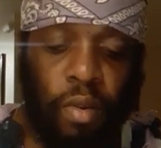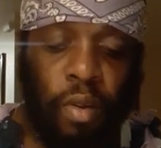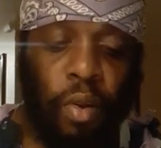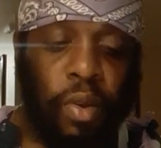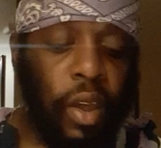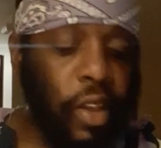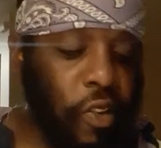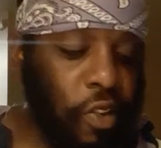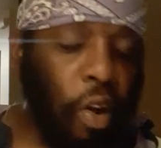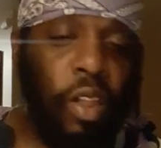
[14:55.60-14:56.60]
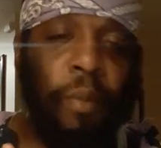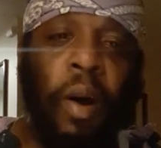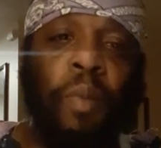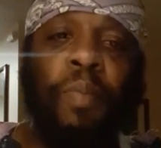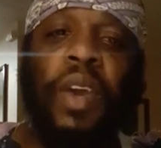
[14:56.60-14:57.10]
Okay, this is all
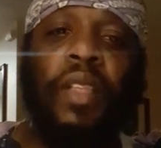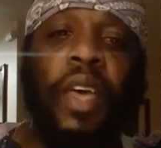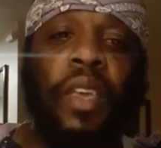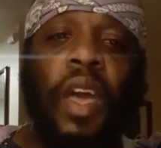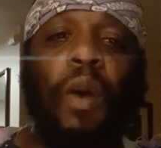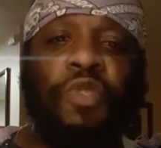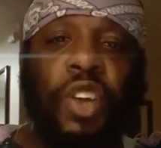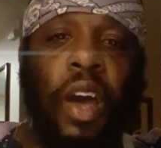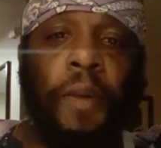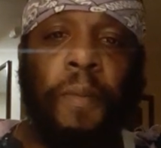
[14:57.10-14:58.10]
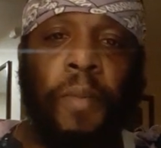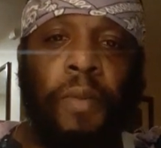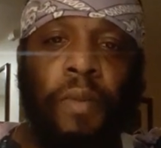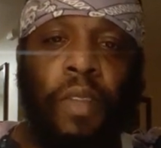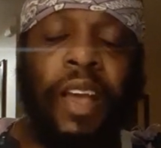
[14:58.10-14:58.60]
about being like Yahweh Shai.
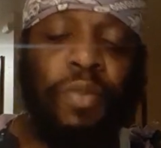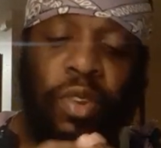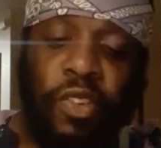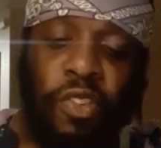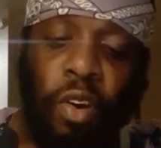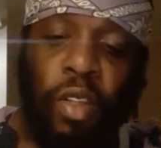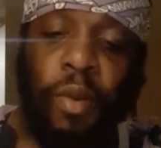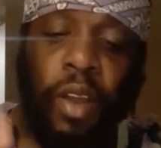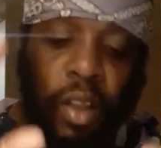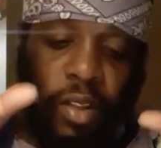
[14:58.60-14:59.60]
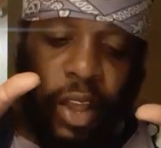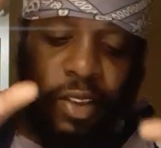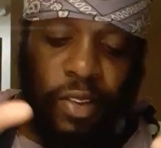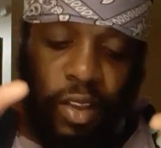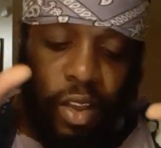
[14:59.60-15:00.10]
That's what this is all about.
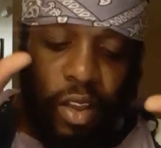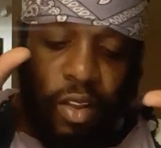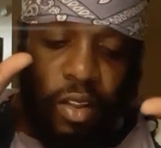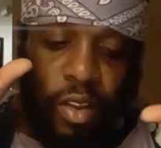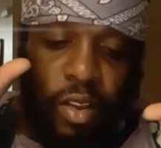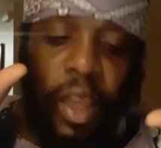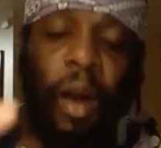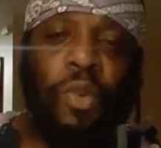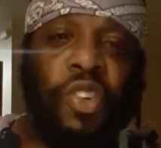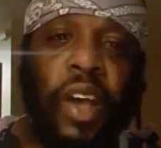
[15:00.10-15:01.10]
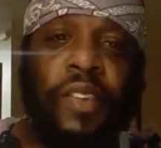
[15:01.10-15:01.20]
That's Yahweh Shai